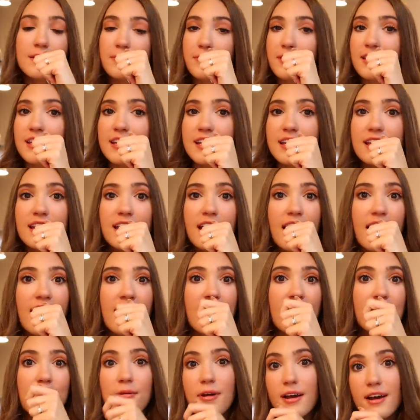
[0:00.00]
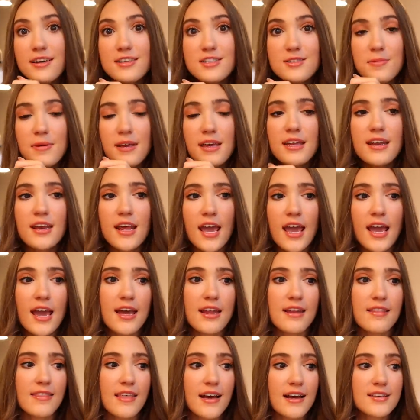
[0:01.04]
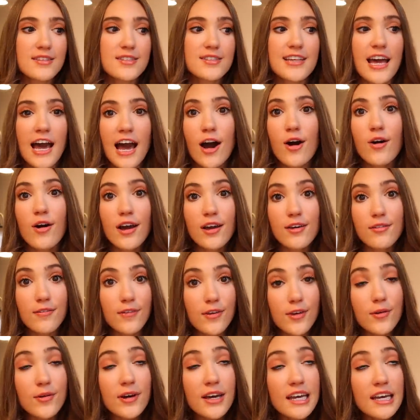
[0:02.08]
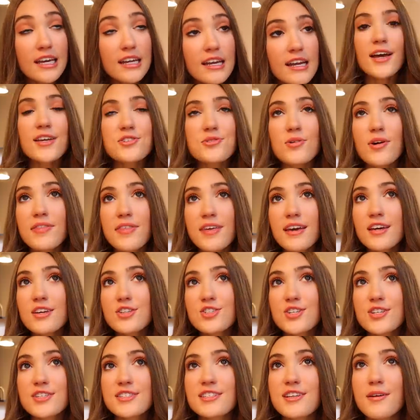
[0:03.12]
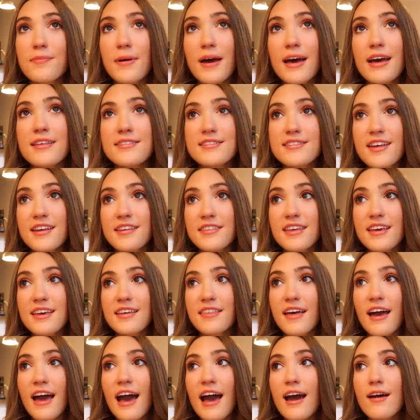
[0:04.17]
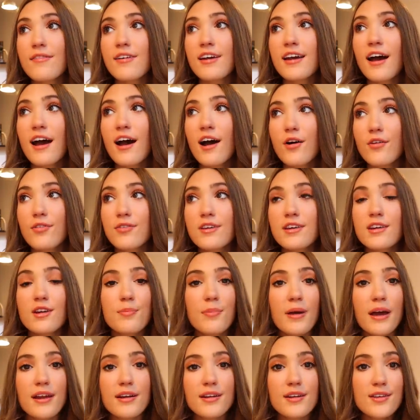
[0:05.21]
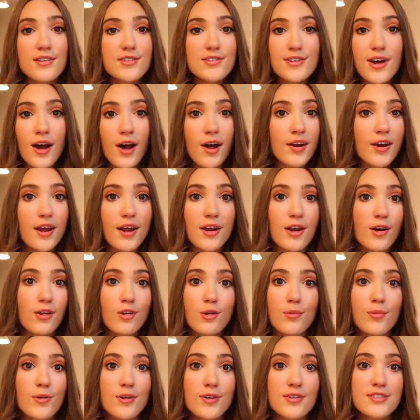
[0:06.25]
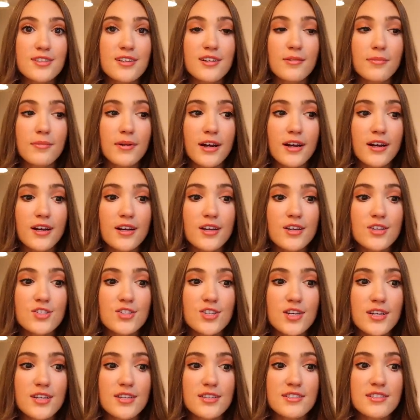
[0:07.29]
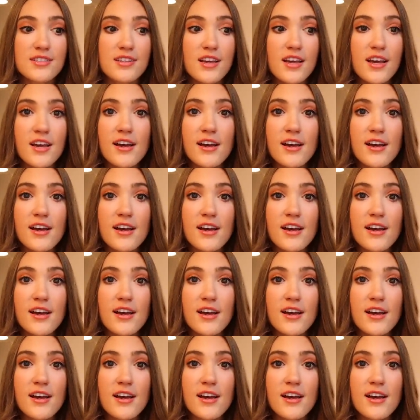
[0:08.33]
me and my husband and that's how I view it. And so I think it just depends. I think that having a healthy dependence on another person in marriage is